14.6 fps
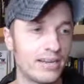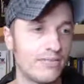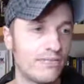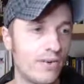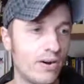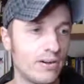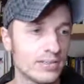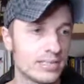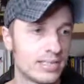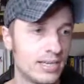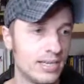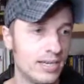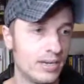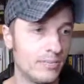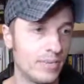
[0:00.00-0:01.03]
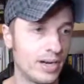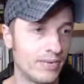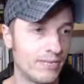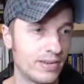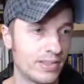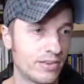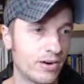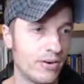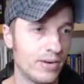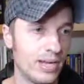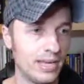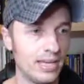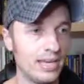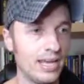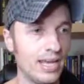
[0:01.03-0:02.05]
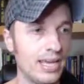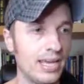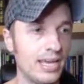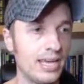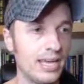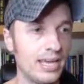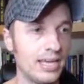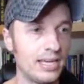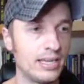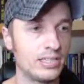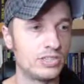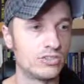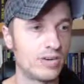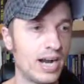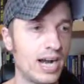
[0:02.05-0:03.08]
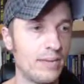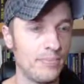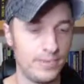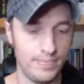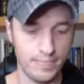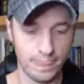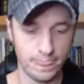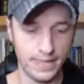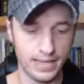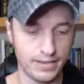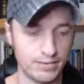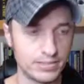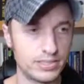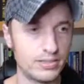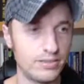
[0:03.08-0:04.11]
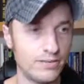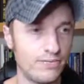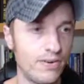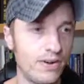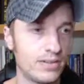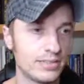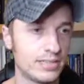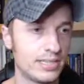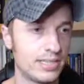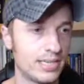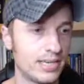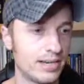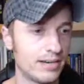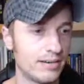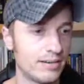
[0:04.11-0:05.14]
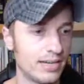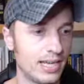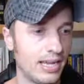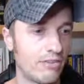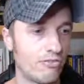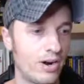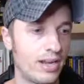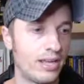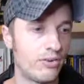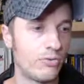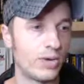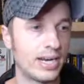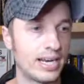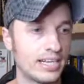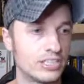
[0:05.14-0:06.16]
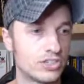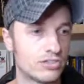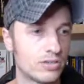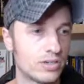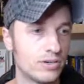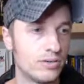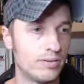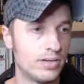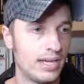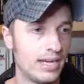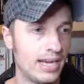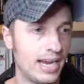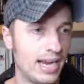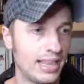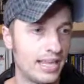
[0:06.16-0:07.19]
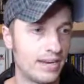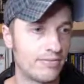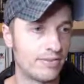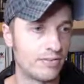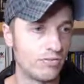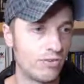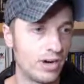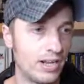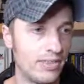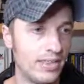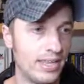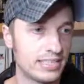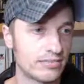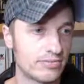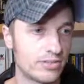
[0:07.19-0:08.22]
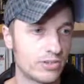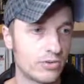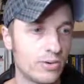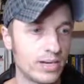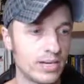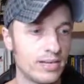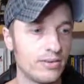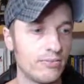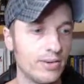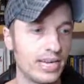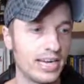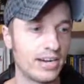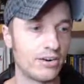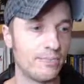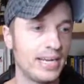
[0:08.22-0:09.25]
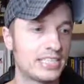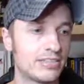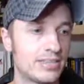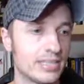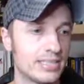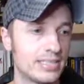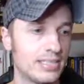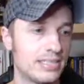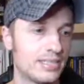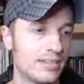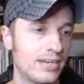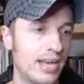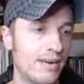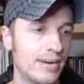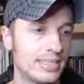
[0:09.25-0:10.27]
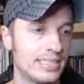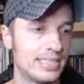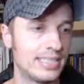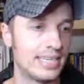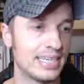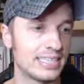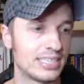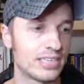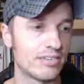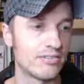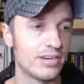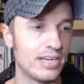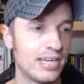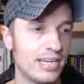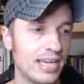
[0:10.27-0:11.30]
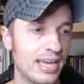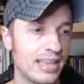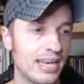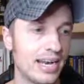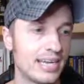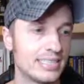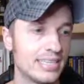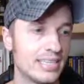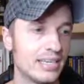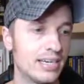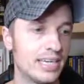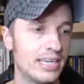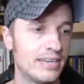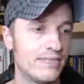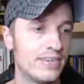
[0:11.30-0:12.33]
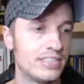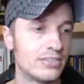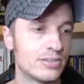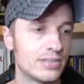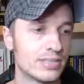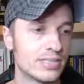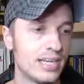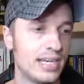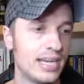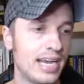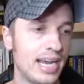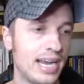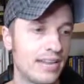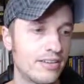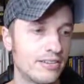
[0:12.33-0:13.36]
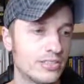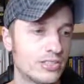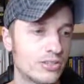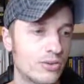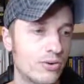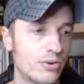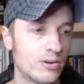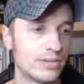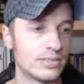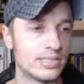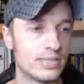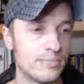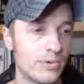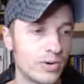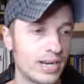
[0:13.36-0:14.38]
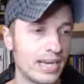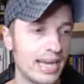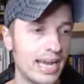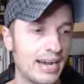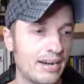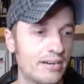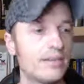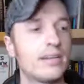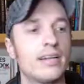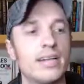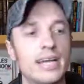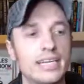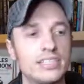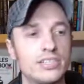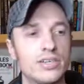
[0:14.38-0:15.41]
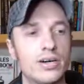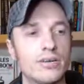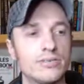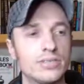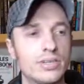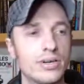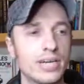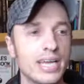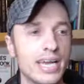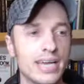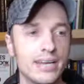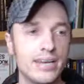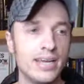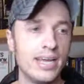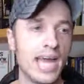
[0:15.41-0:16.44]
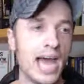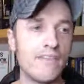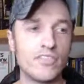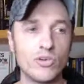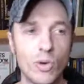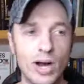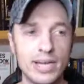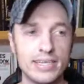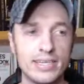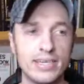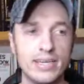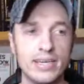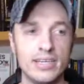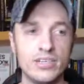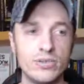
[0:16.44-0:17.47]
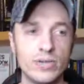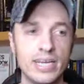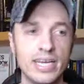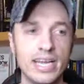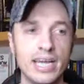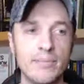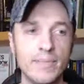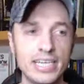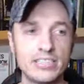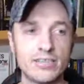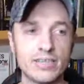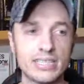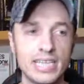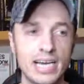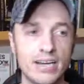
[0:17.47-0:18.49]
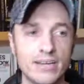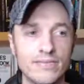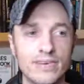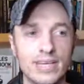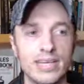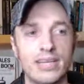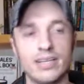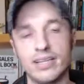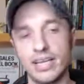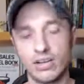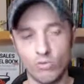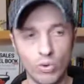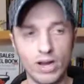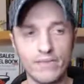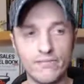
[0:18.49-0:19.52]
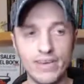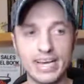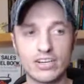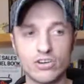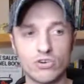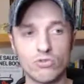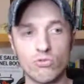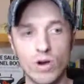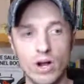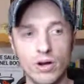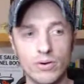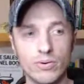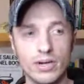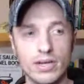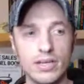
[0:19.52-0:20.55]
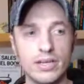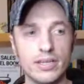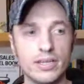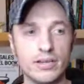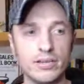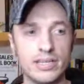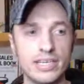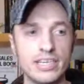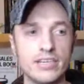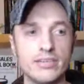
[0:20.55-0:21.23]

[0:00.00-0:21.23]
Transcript: a false. But if we throw in a drop equals to false here and run it, we get a true. And then if we run this real quick, we get our matrix. So now I see test three, and then I see the individuals and their scores broken down like so. So again, if you want, to get a matrix out of a like one vector row, you'll need